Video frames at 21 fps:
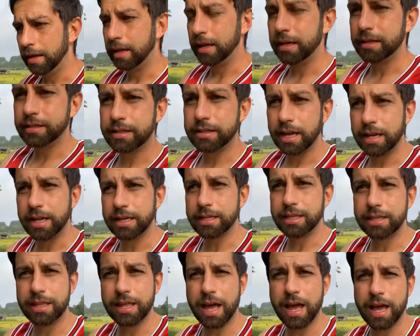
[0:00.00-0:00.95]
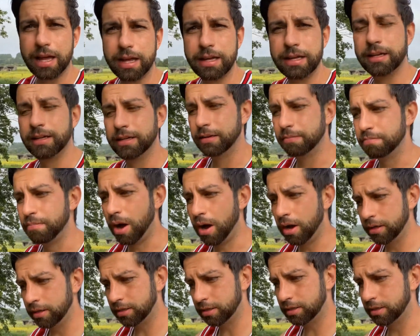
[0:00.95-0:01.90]
it's that
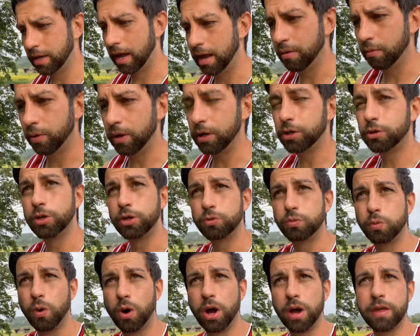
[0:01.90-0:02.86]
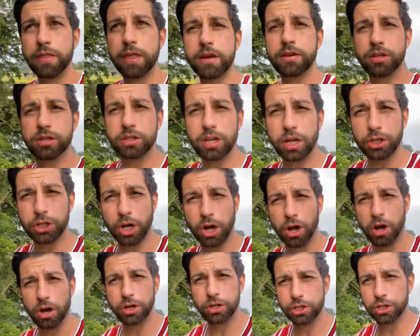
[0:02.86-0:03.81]
mindset which is why there's such a
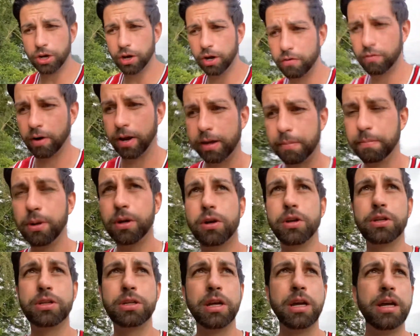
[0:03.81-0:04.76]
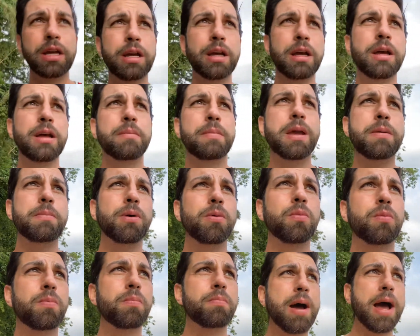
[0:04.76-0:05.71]
high churn rate, because
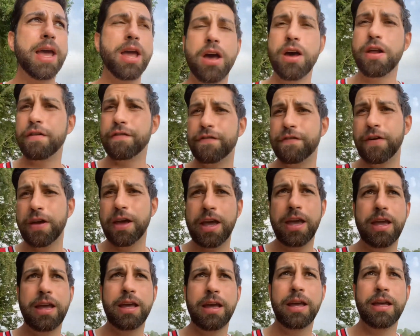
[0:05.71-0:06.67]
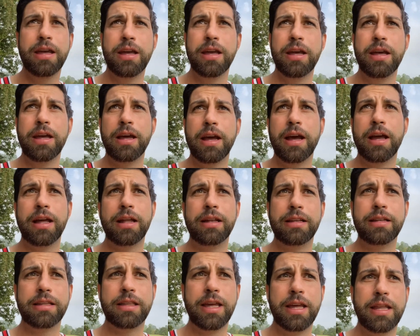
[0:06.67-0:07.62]
people may earn a fee
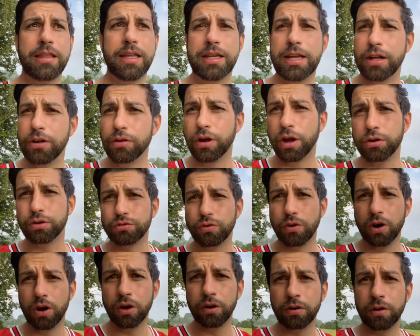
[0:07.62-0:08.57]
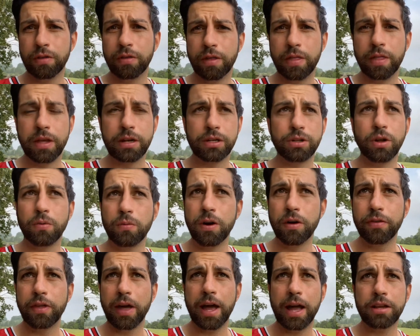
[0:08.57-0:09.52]
and then the deal goes wrong and then it's not
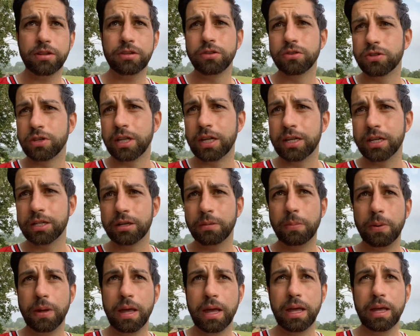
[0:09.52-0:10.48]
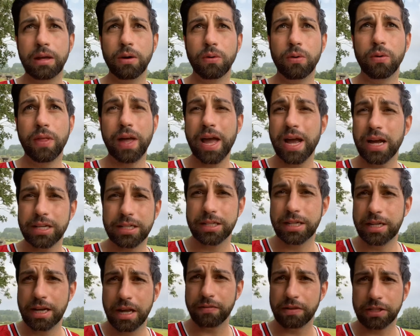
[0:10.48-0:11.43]
worth the hassle, so they disappear, or they
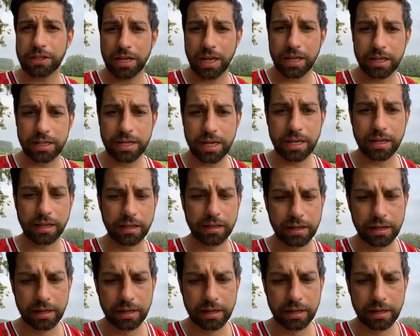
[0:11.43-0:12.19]
actually never sell a deal.